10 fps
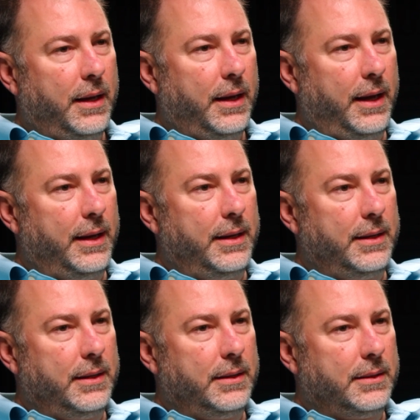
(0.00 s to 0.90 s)

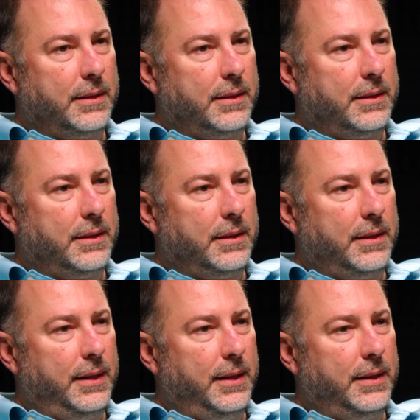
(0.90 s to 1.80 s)
and
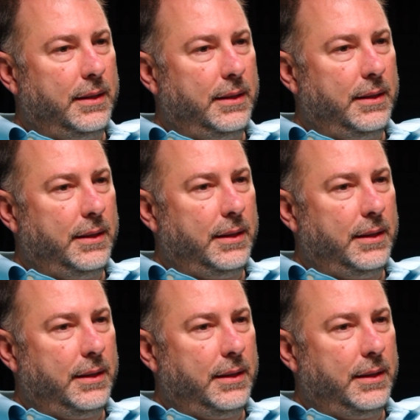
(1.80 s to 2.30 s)
it